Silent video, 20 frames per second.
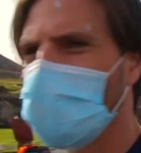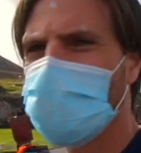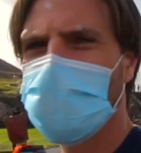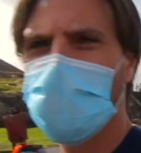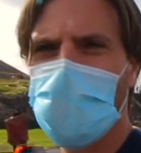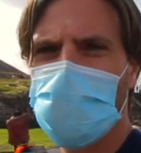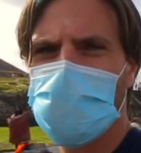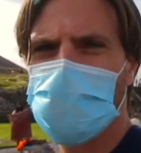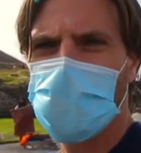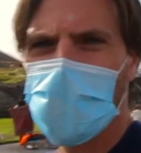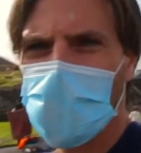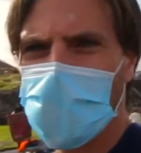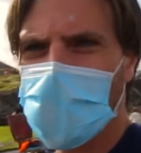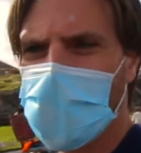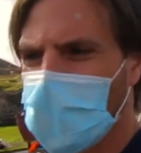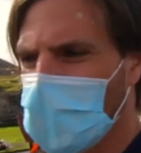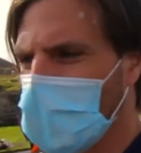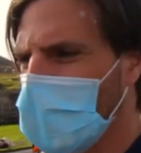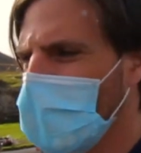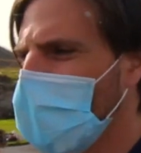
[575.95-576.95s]
had to get up
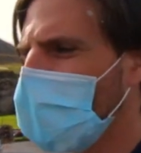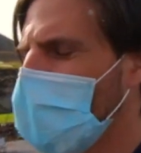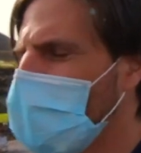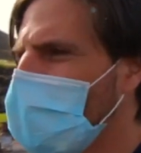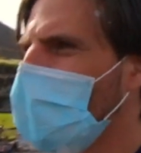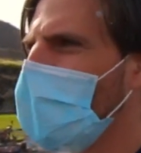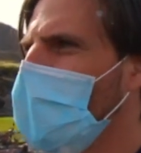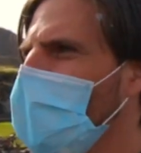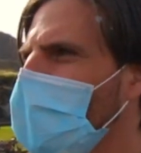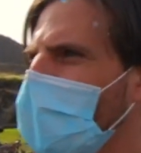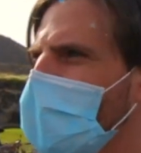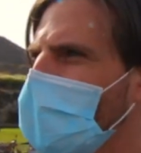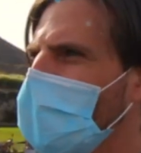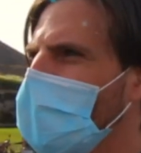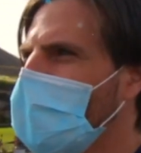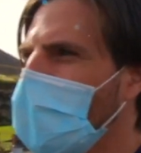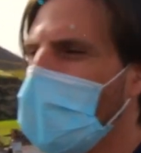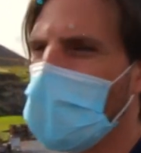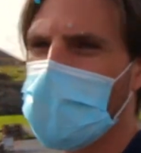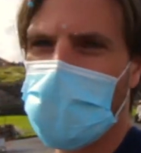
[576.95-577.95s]
very early this morning
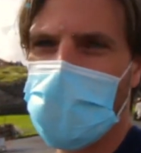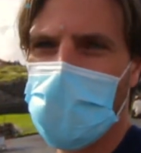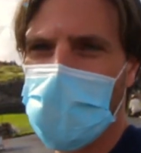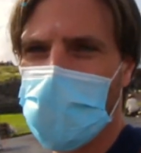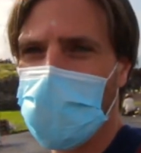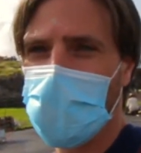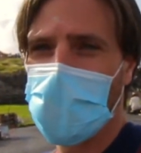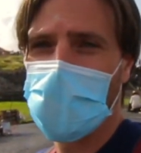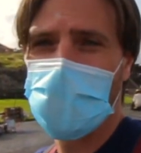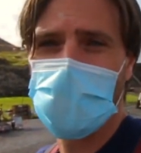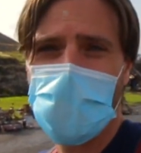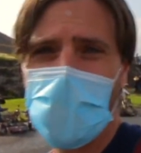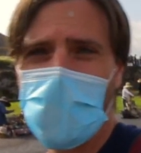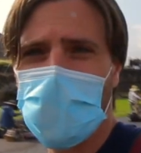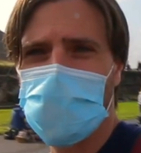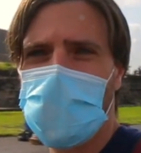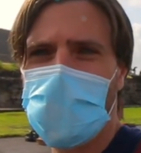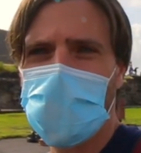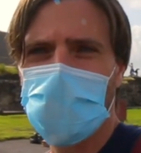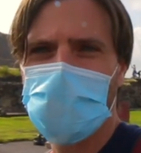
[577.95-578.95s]
and go to what is now
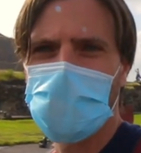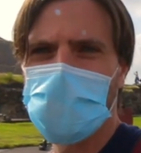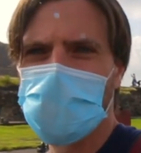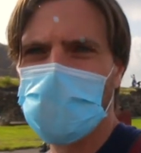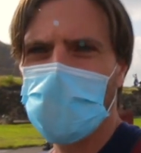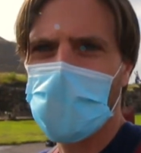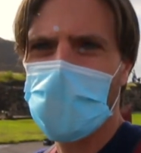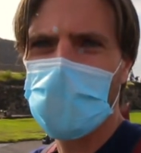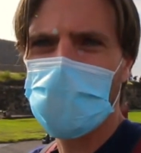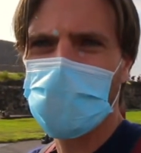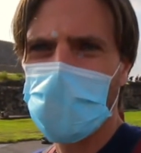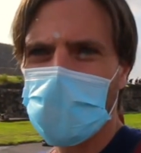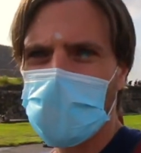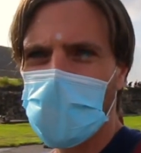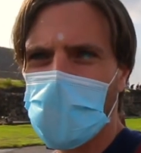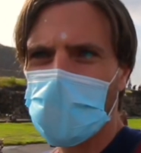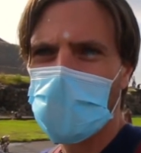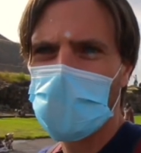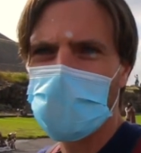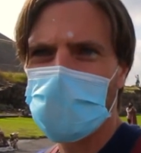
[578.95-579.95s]
becoming a very
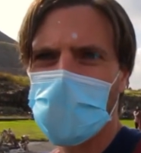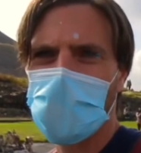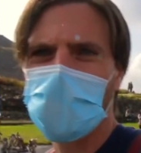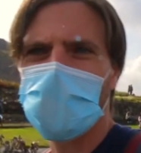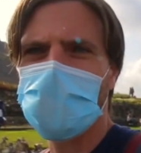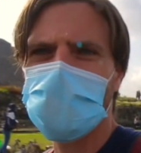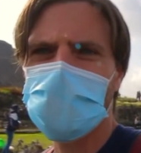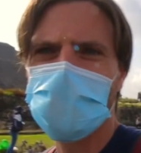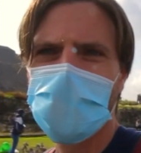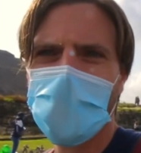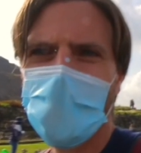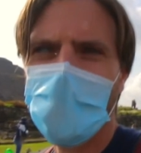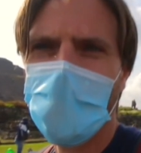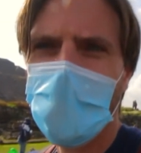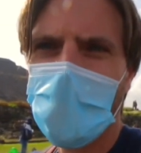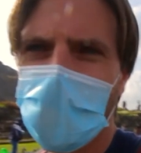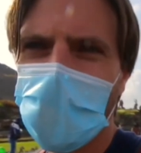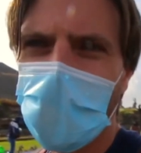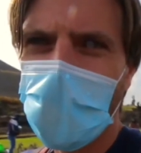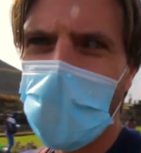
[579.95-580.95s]
familiar place.
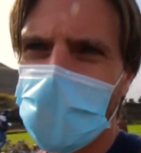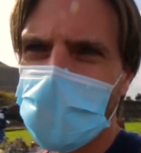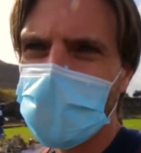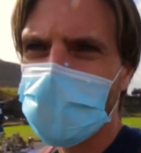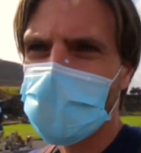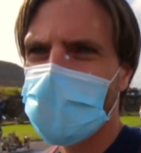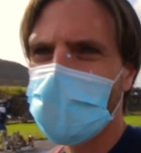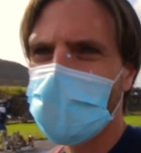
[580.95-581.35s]
That is